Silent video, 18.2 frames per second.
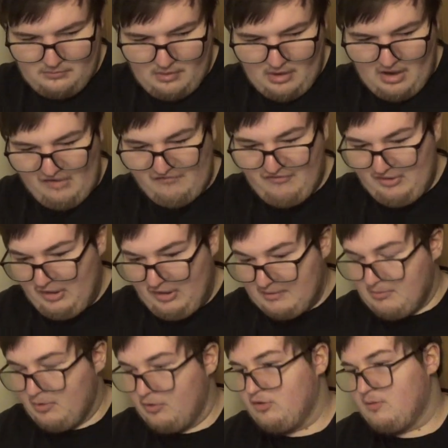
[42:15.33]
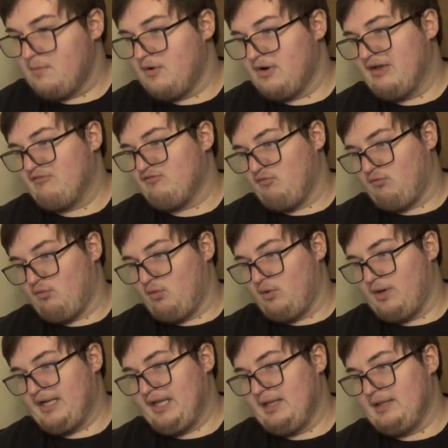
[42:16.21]
I feel like Pokemon have
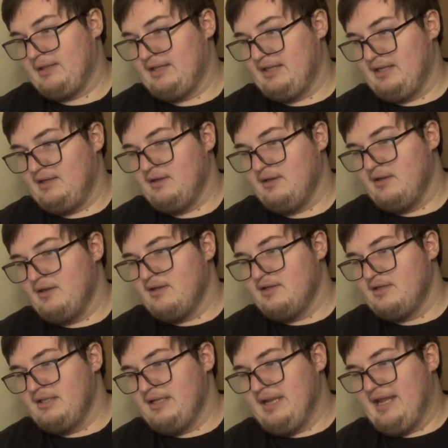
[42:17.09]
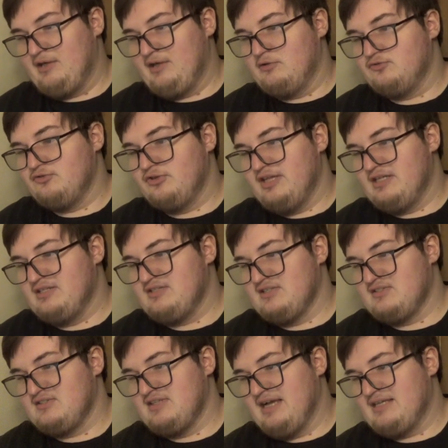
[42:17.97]
really nailed this
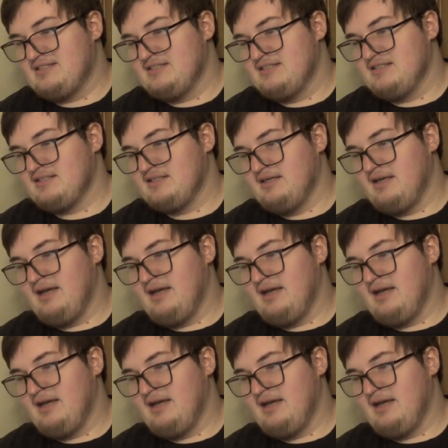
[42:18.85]
aesthetic,